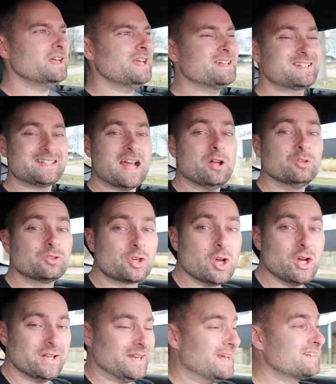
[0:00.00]

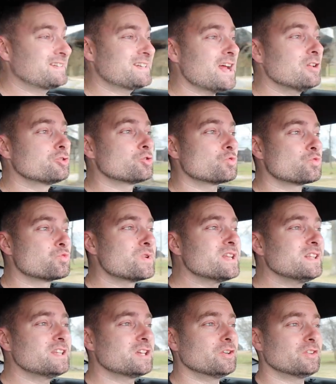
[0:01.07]
It sounds
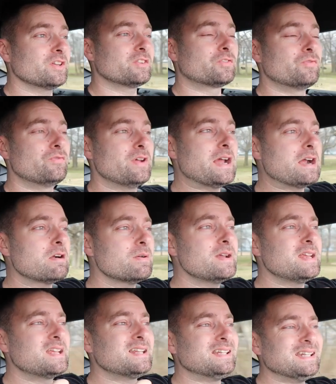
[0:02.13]
really good. It's
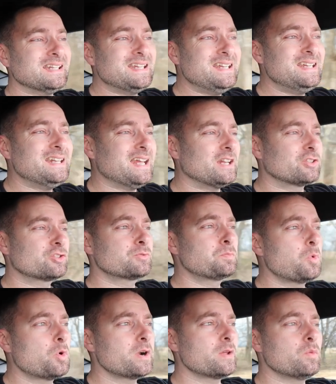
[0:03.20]
very clean and
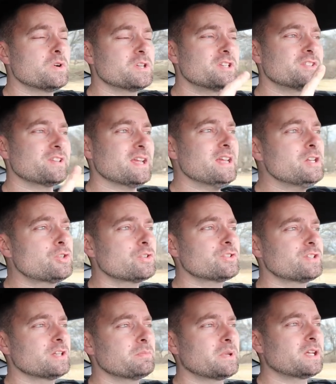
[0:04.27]
sporty, which is
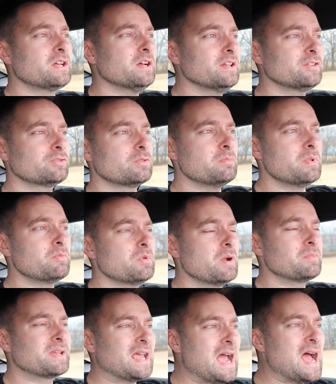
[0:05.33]
interesting because remember
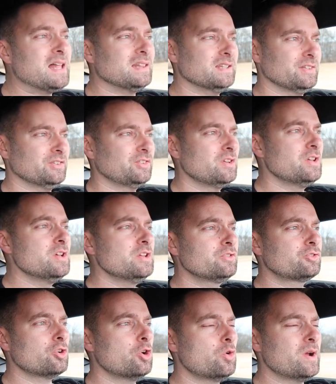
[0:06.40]
I'm catless.
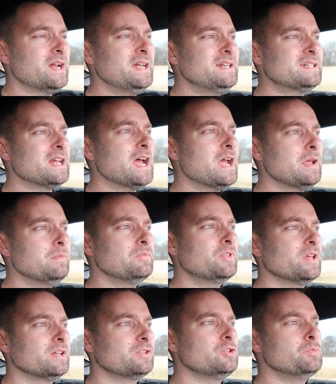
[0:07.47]
So anytime
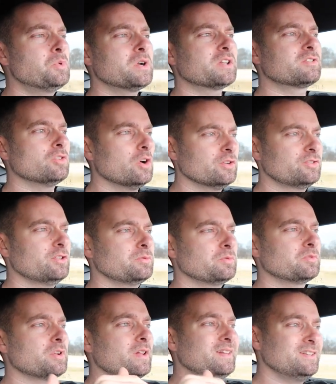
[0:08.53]
that you put exhaust
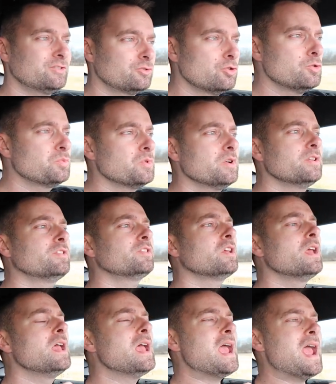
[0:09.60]
systems on these Supras
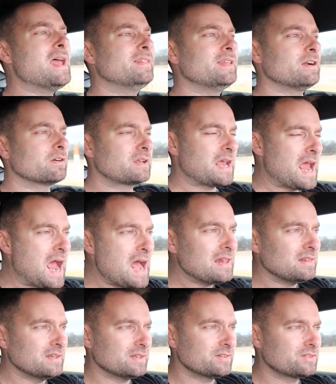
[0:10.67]
and they're
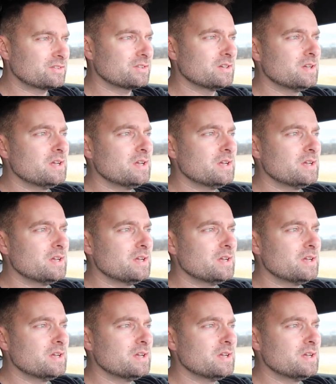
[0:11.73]
catless,